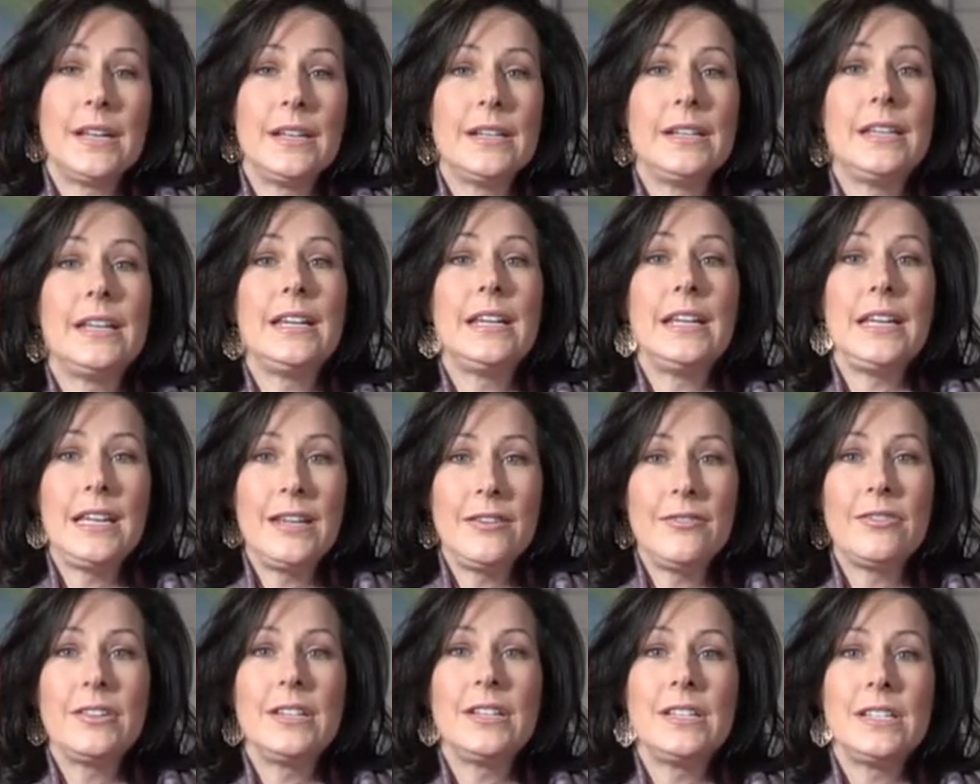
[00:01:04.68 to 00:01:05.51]
and
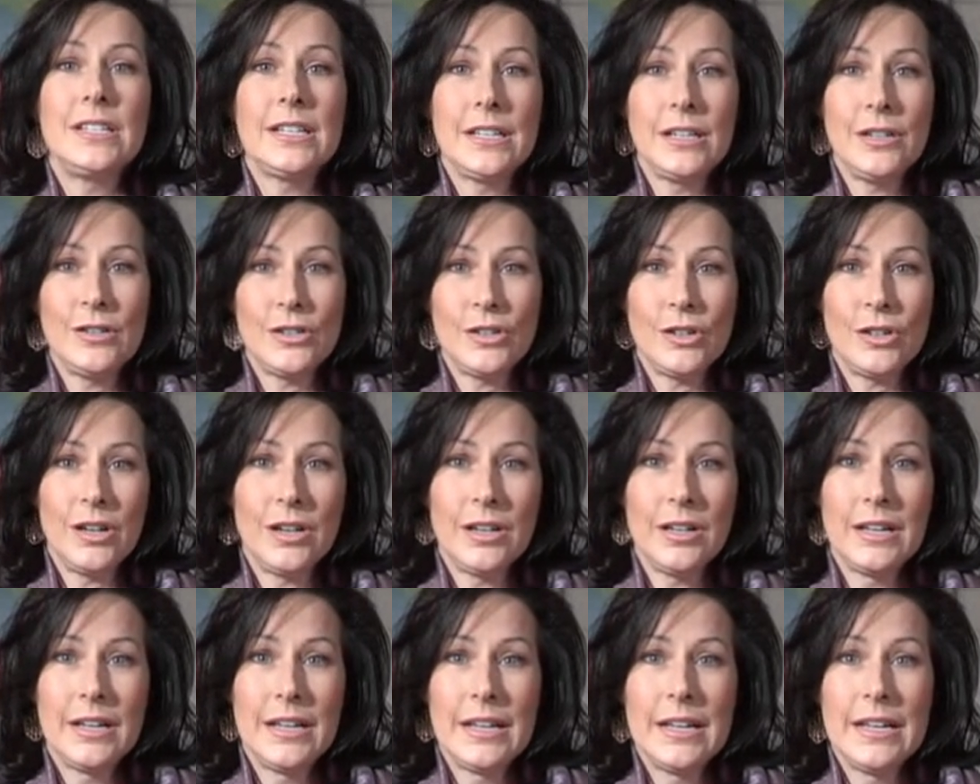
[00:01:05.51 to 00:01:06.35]
even Tinder,
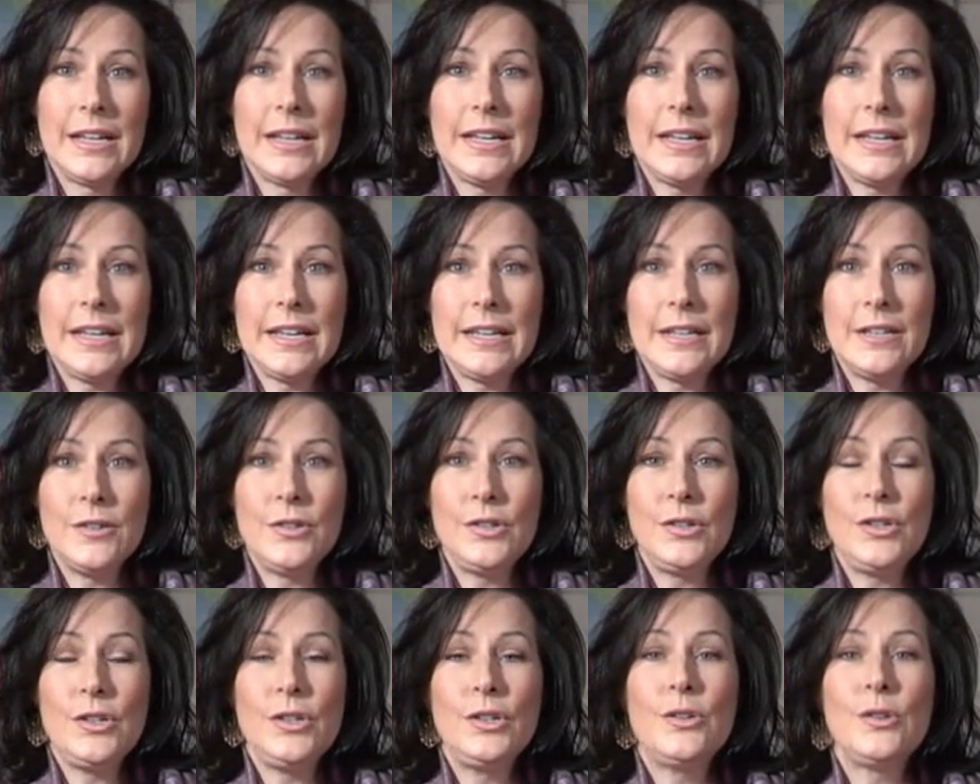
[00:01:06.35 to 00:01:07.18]

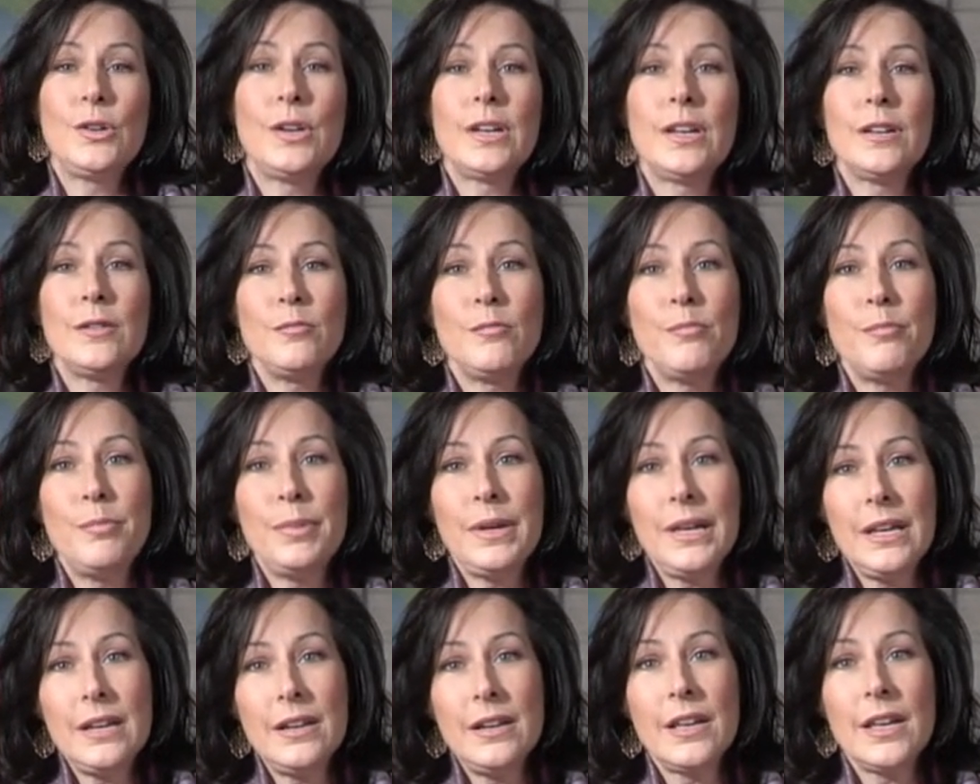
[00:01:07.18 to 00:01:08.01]
is you can
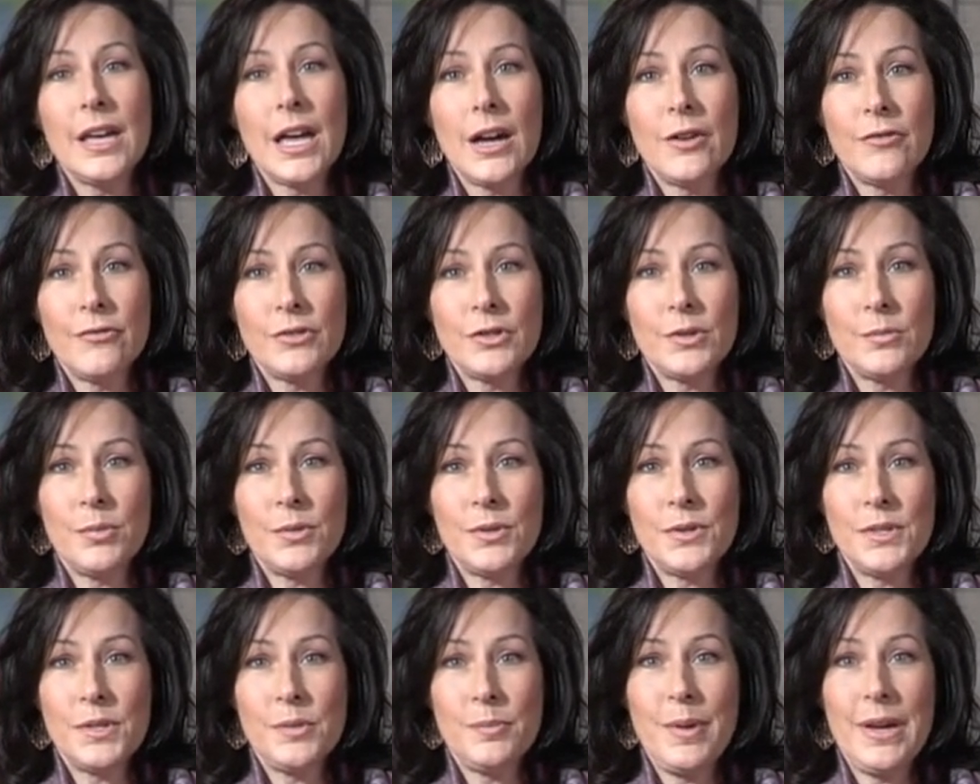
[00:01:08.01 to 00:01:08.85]
be in a
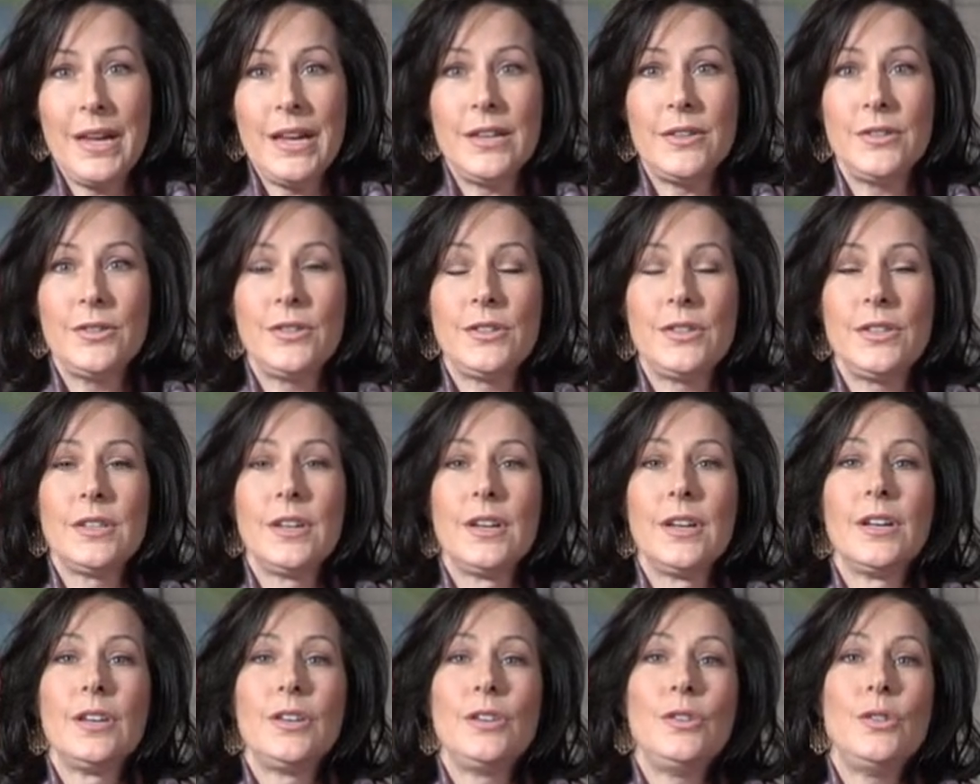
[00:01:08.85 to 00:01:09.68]
comfortable space.
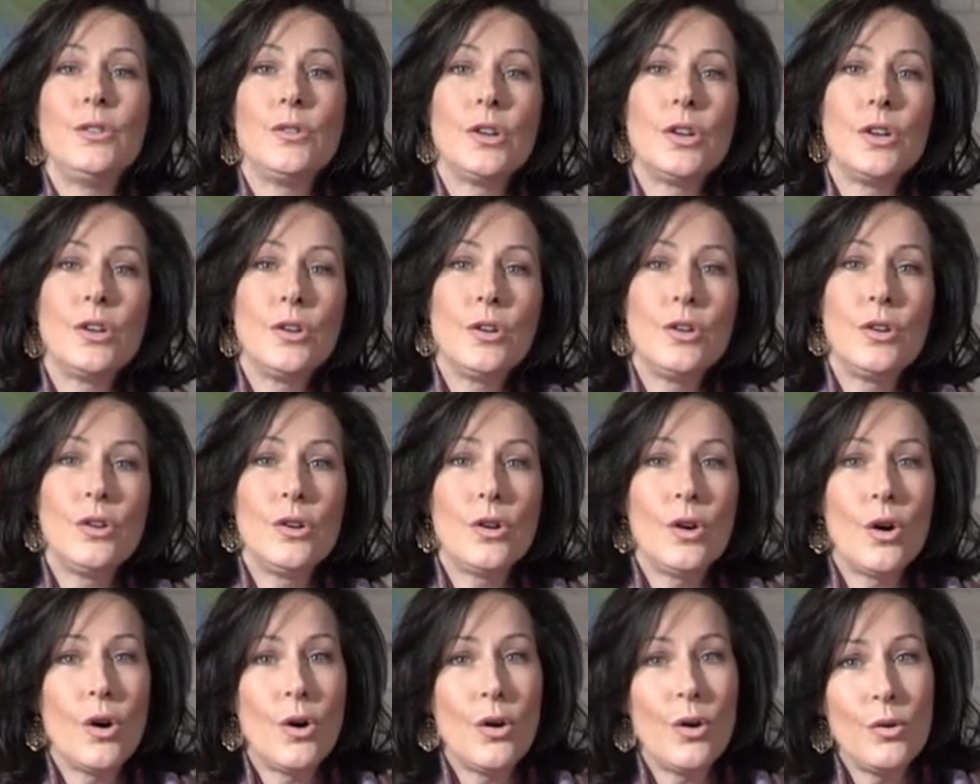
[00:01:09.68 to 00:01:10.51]
You can
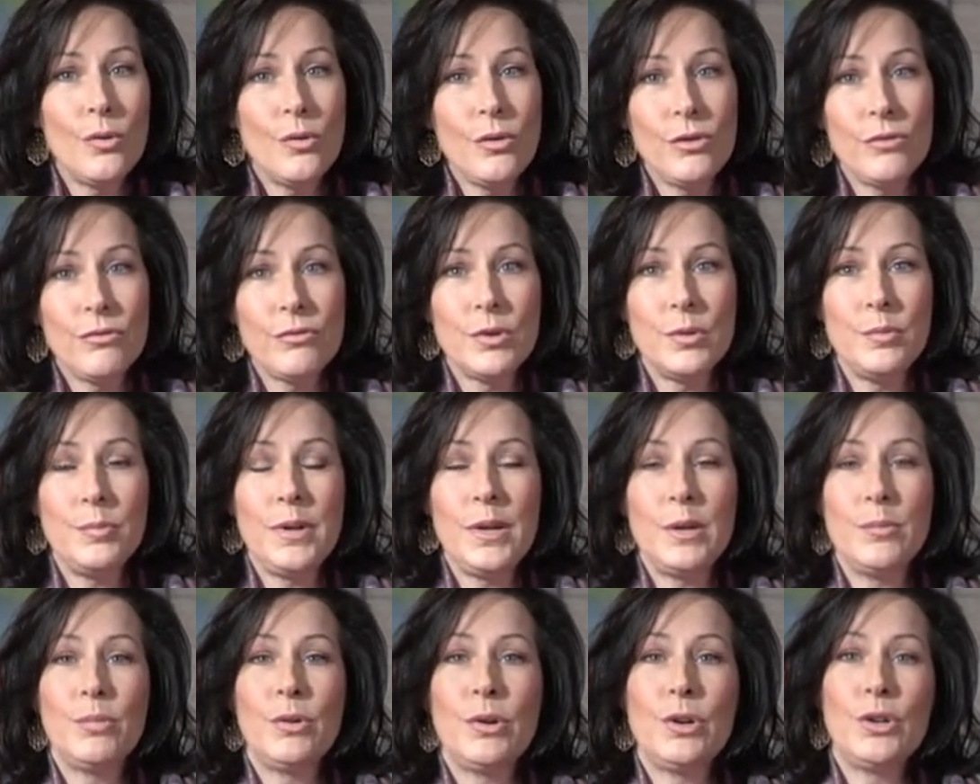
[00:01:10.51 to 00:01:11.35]
go through
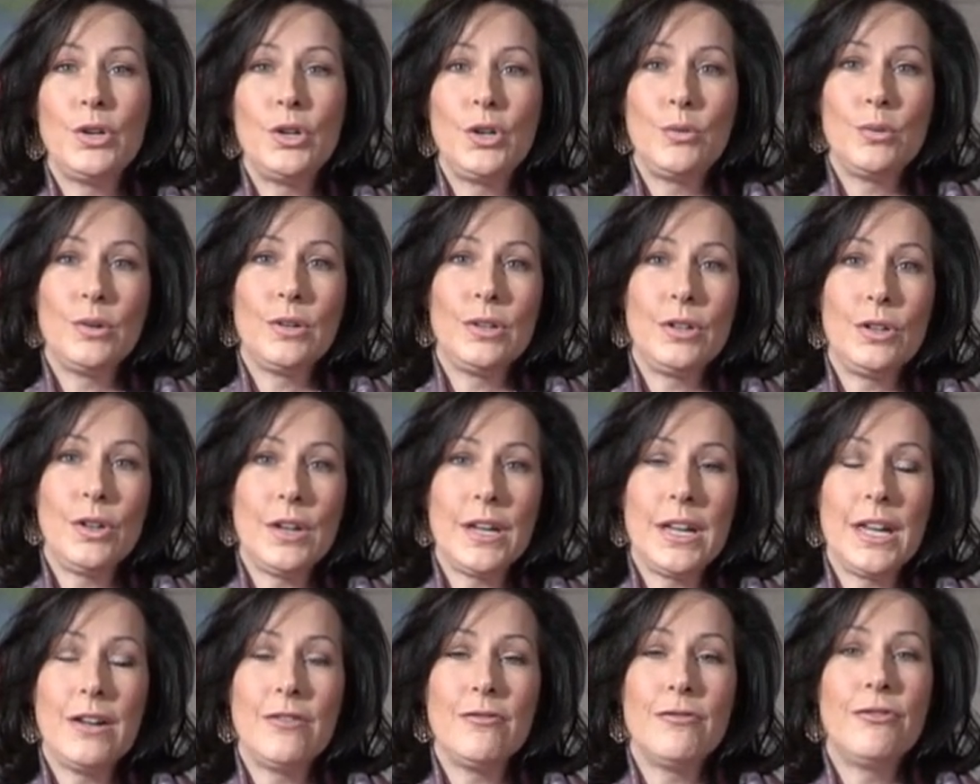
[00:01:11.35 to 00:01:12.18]
people who are
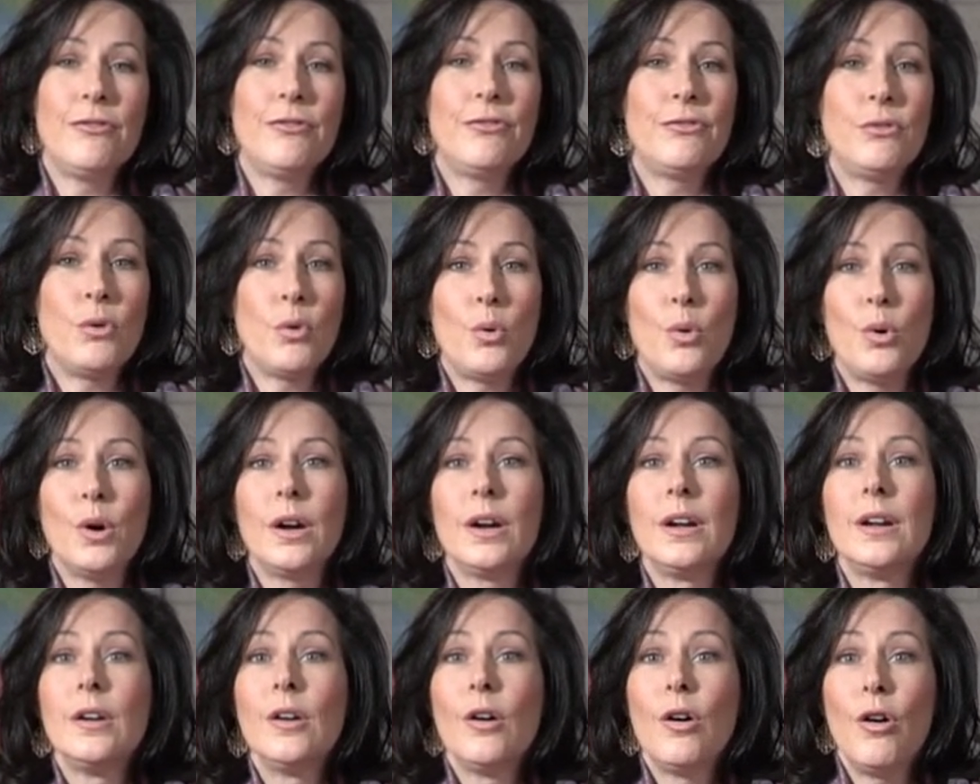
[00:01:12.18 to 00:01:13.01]
looking for
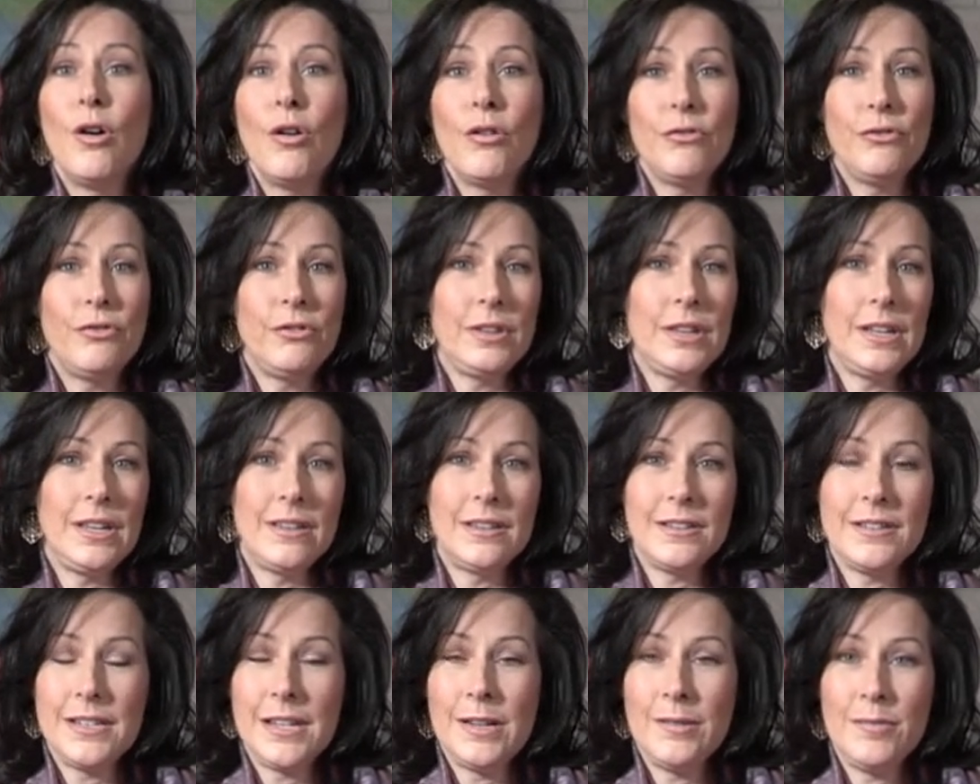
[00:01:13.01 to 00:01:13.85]
hopefully
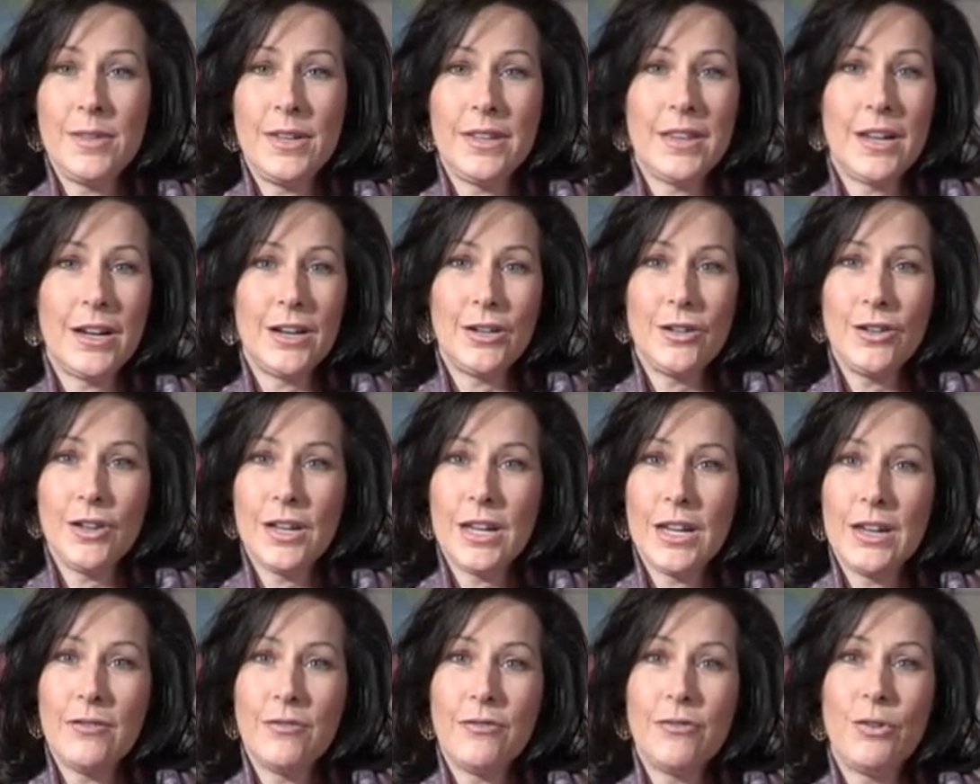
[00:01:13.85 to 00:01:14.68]
the same thing that you're
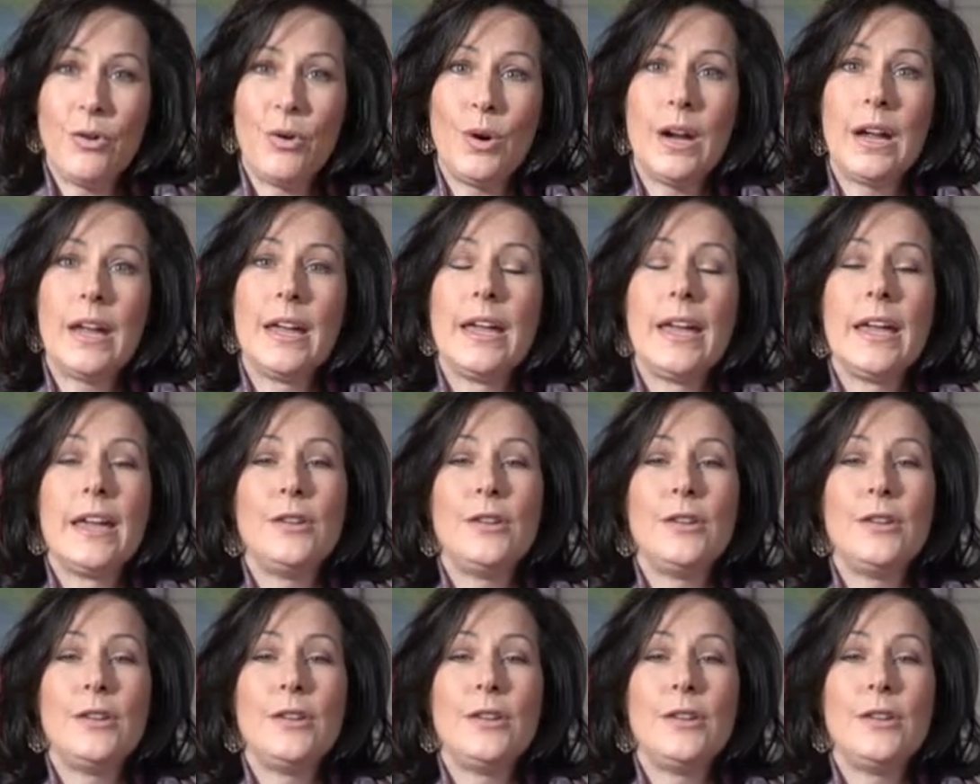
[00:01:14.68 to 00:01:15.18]
looking for.